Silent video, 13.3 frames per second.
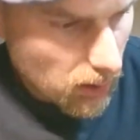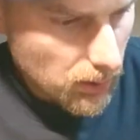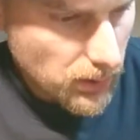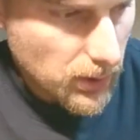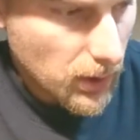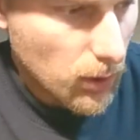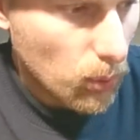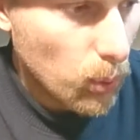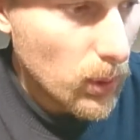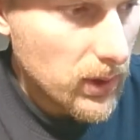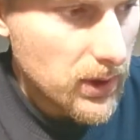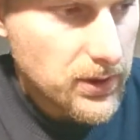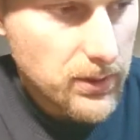on
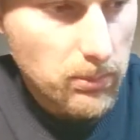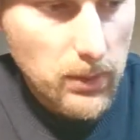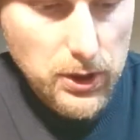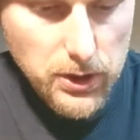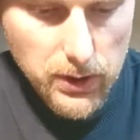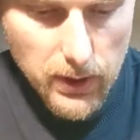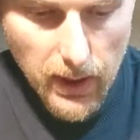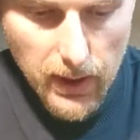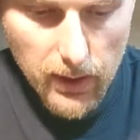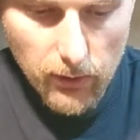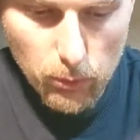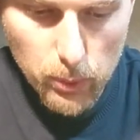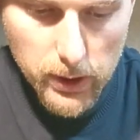quality machine
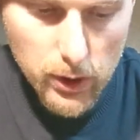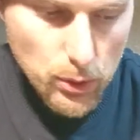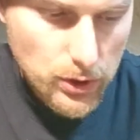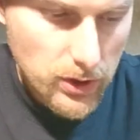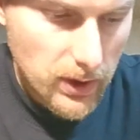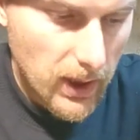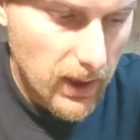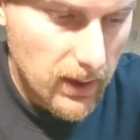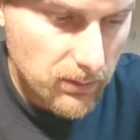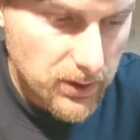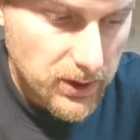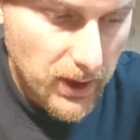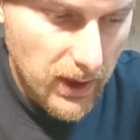heads we usually
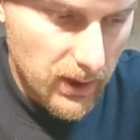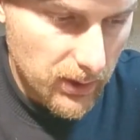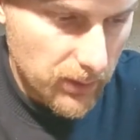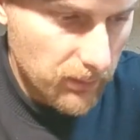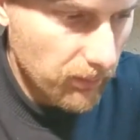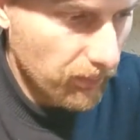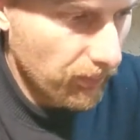have 10.